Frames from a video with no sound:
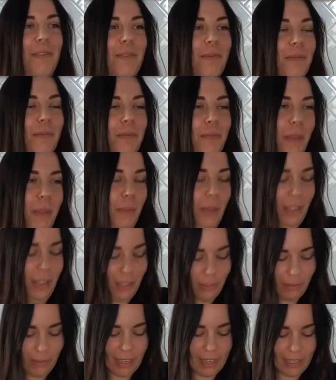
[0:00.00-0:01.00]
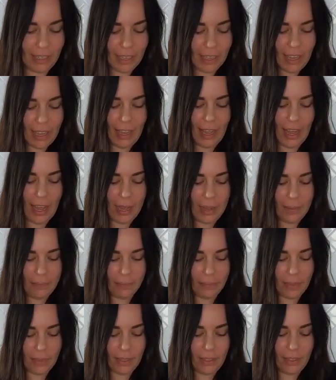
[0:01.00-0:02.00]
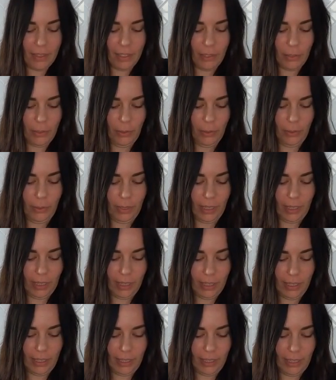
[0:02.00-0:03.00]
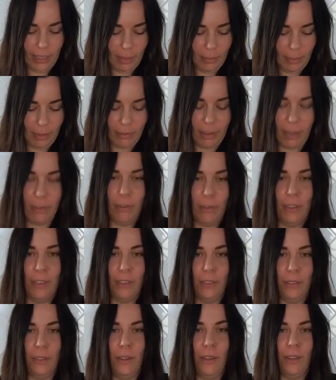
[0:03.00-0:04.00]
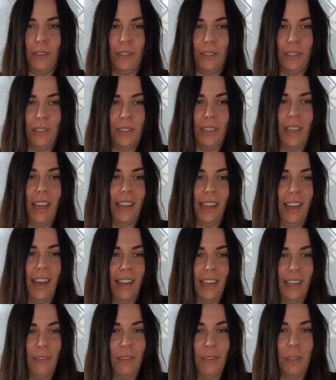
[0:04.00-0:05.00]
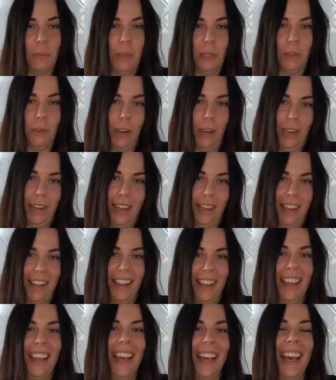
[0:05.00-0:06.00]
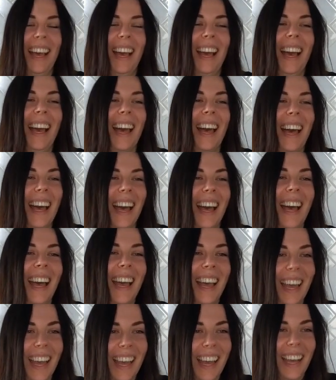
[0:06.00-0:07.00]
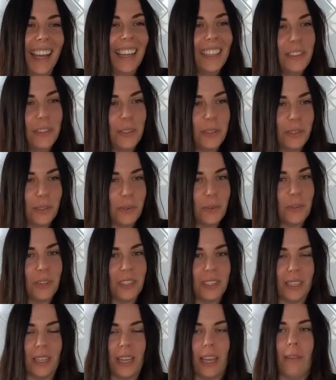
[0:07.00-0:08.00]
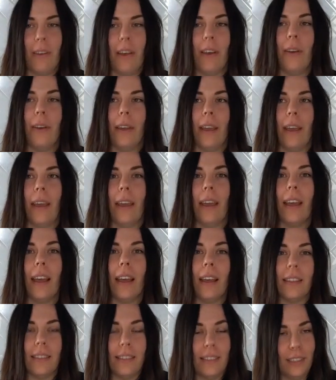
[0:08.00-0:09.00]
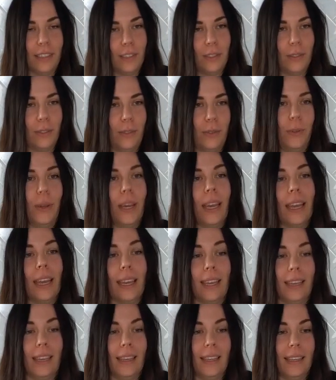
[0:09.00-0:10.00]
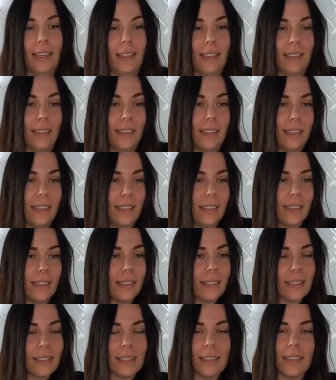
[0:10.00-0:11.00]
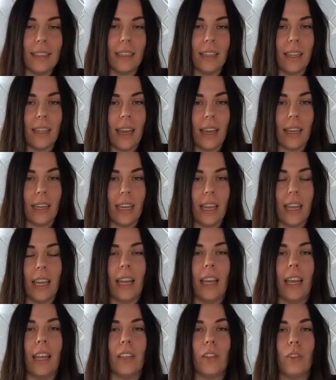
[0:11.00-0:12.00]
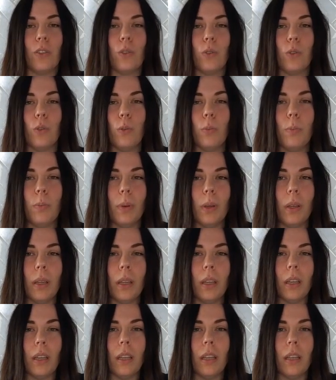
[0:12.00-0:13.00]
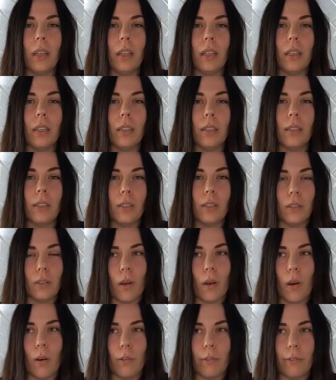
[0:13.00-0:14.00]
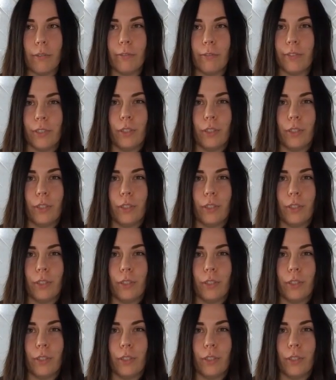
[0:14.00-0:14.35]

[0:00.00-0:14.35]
My mouth is flooding. Snickerdoodle, they clearly are my favorite dessert because I can't even speak right now. Due to all the saliva. Okay, a snickerdoodle is like a super soft,